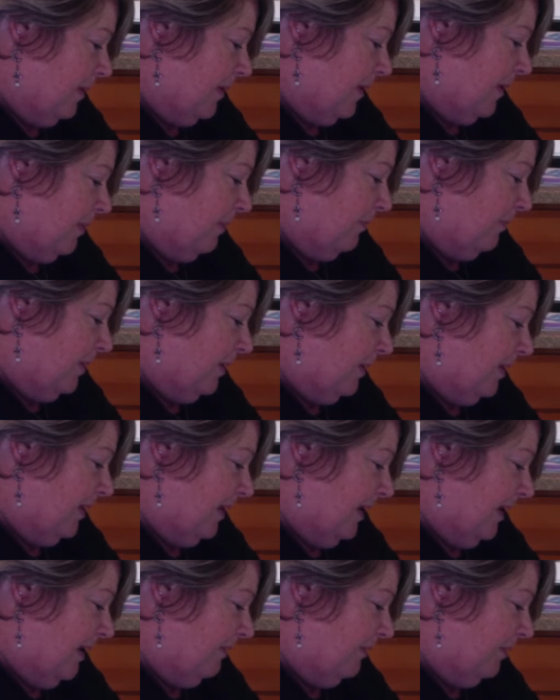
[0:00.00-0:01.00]
I really
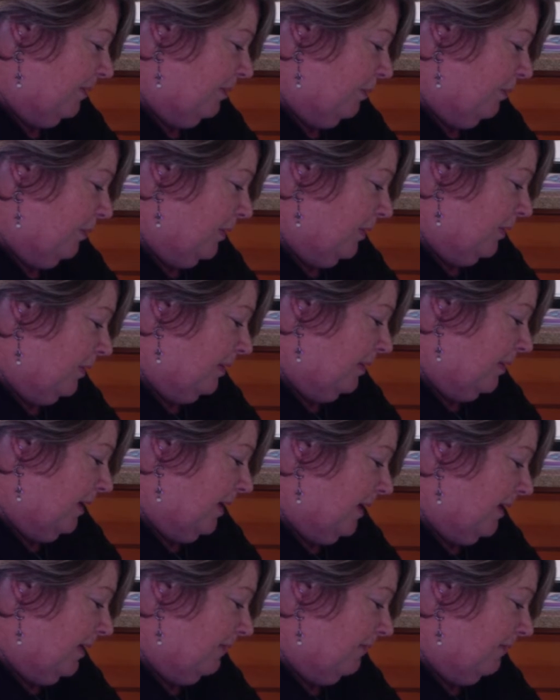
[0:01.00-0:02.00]
have to put a
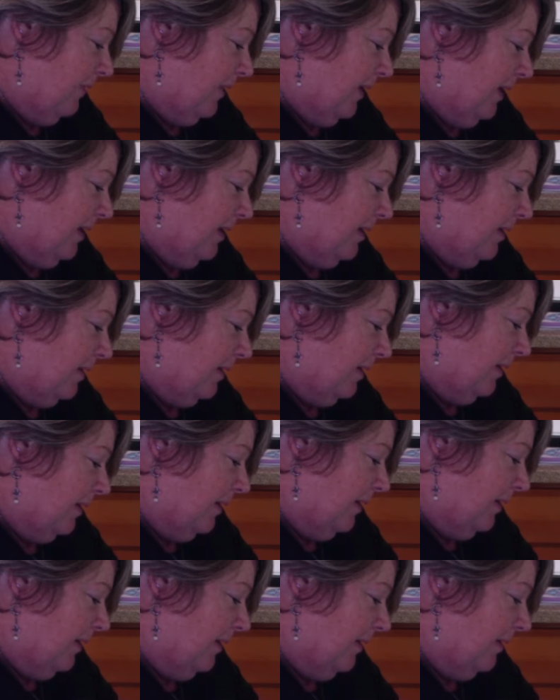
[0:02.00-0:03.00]
lot of ink on
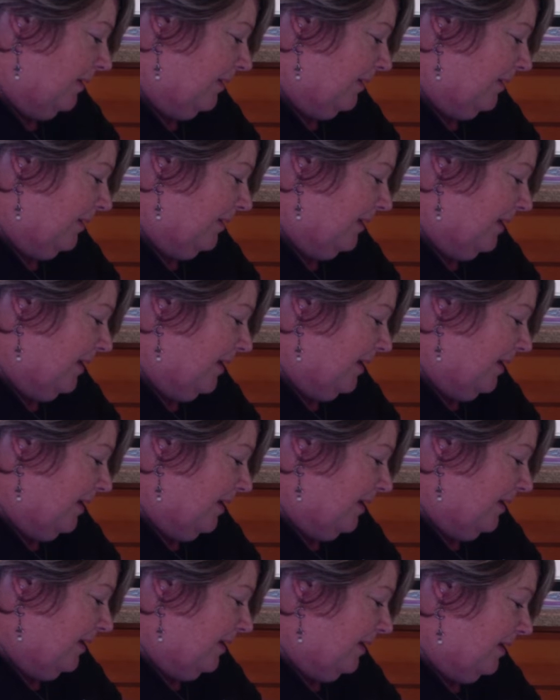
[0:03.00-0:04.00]
here
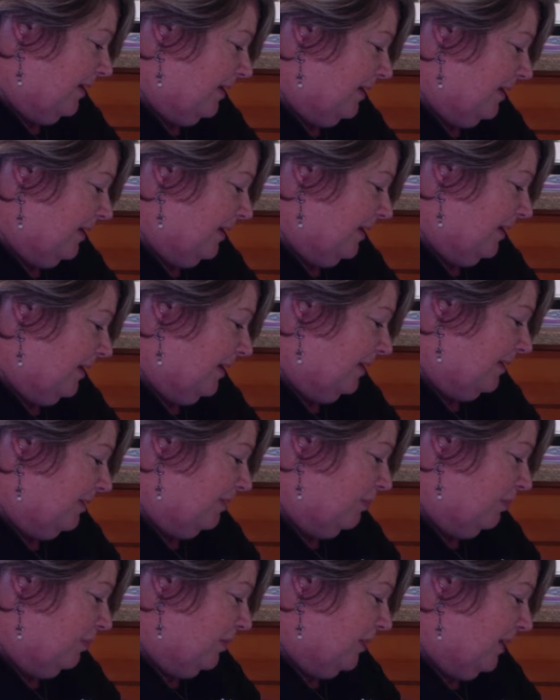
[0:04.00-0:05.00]
to get a
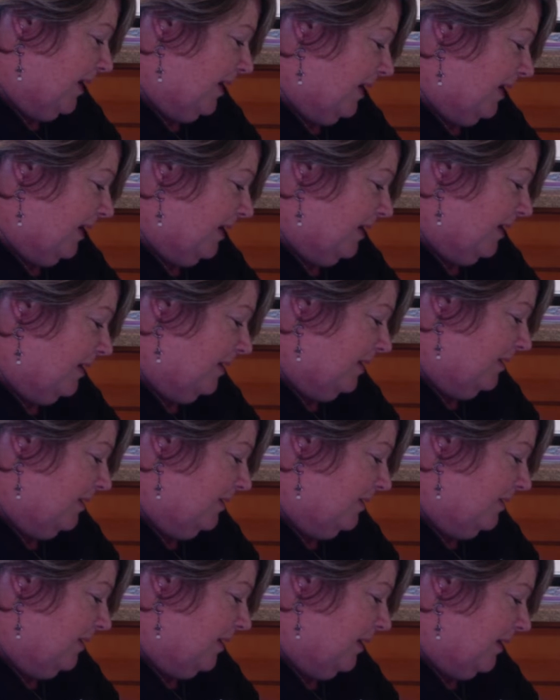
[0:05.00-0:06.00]
nice black
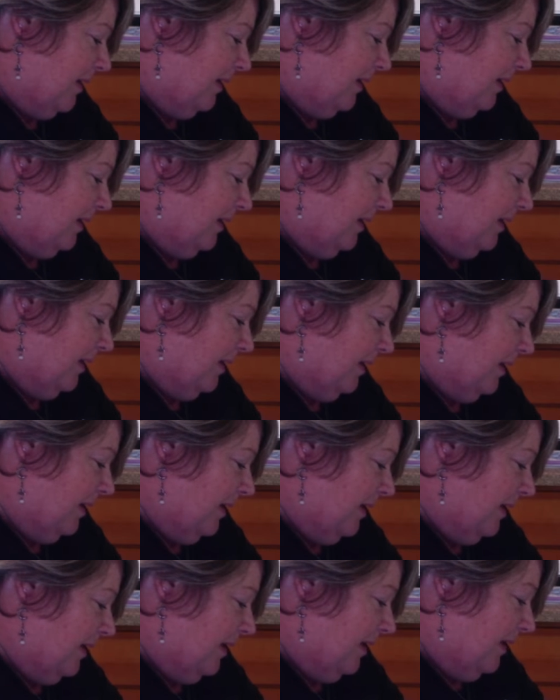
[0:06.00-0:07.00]
dot.
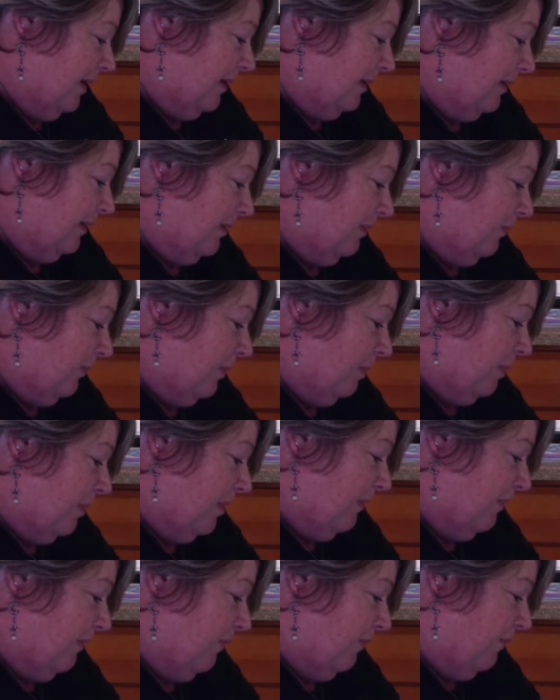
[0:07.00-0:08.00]
This is from
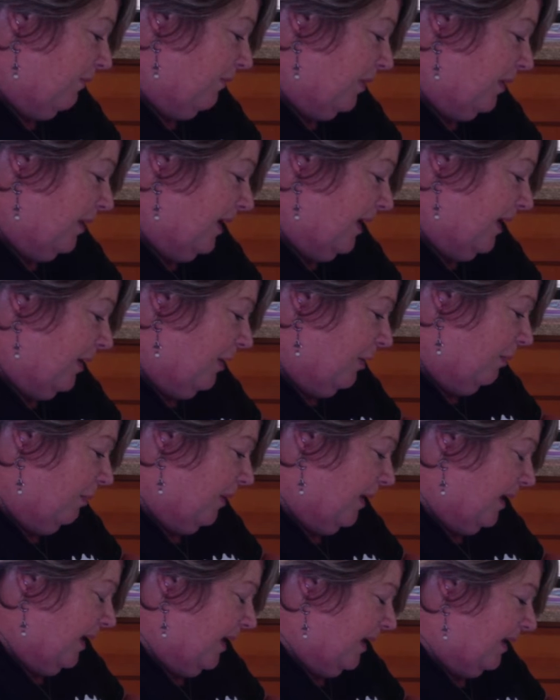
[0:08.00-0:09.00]
a Flair
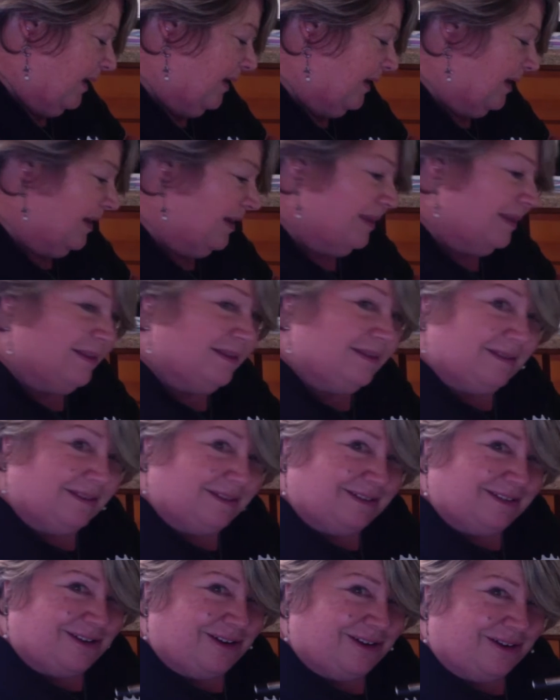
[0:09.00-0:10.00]
pen, this
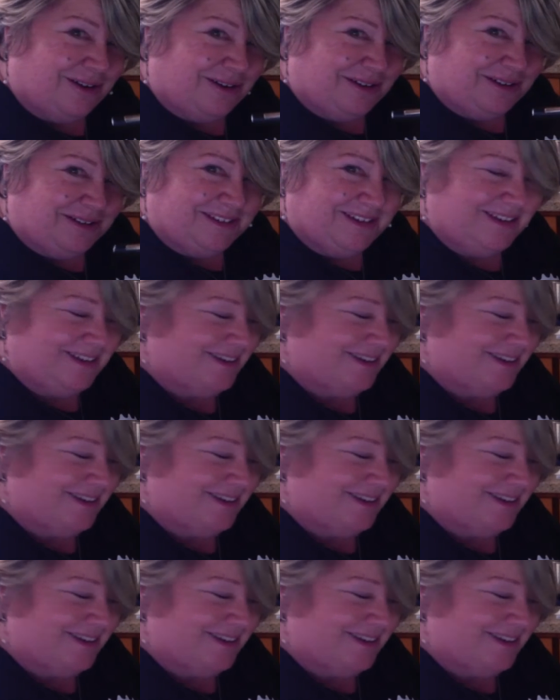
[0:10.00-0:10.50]
is called.